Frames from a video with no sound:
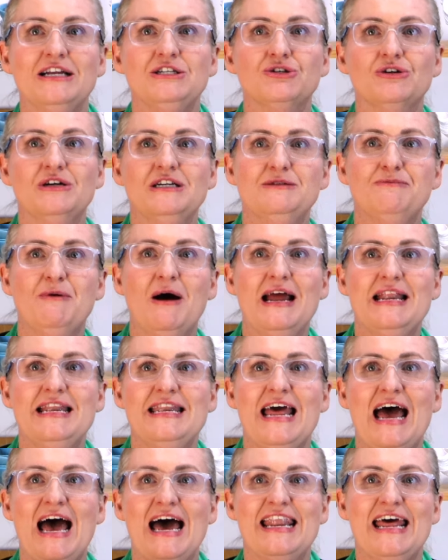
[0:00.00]
joined by
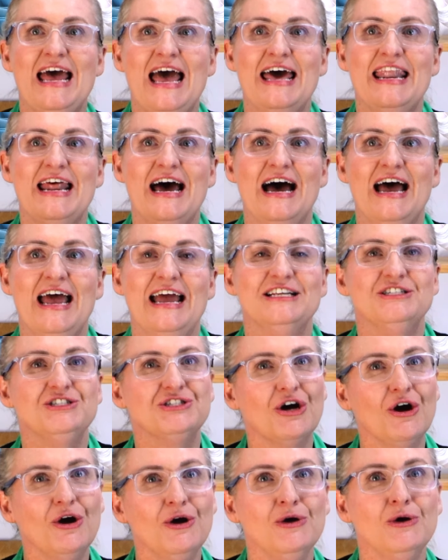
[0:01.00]
Nat, Hannah and
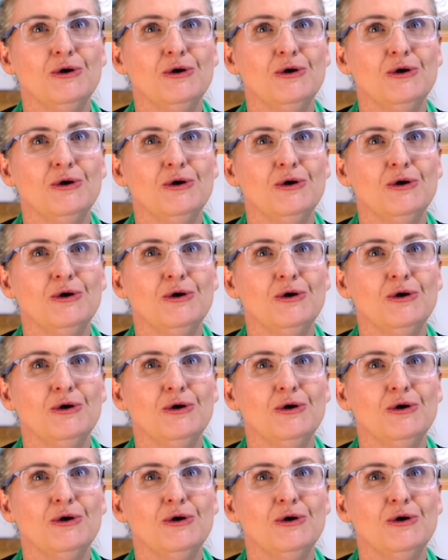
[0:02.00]
Joe,